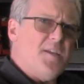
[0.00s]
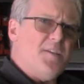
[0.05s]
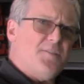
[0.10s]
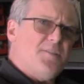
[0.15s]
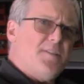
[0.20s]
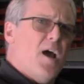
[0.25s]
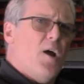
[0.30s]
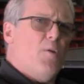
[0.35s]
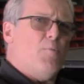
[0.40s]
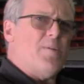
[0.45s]
is
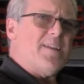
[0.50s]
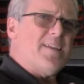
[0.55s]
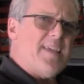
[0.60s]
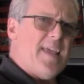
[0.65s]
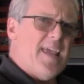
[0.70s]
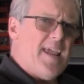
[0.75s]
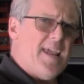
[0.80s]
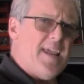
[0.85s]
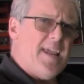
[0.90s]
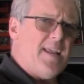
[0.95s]
now
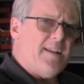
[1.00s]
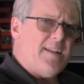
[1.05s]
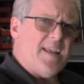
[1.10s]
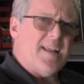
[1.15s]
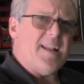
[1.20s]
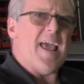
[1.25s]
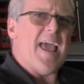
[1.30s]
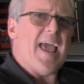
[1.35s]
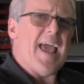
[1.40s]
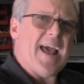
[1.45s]
regained
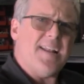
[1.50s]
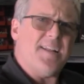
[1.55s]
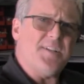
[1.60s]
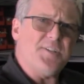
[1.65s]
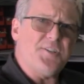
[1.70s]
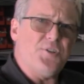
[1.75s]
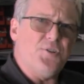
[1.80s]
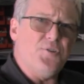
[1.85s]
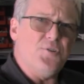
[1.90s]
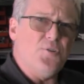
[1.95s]
and
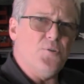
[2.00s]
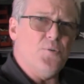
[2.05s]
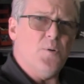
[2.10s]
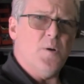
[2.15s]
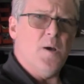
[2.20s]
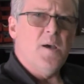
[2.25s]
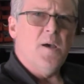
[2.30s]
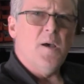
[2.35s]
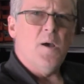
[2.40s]
added to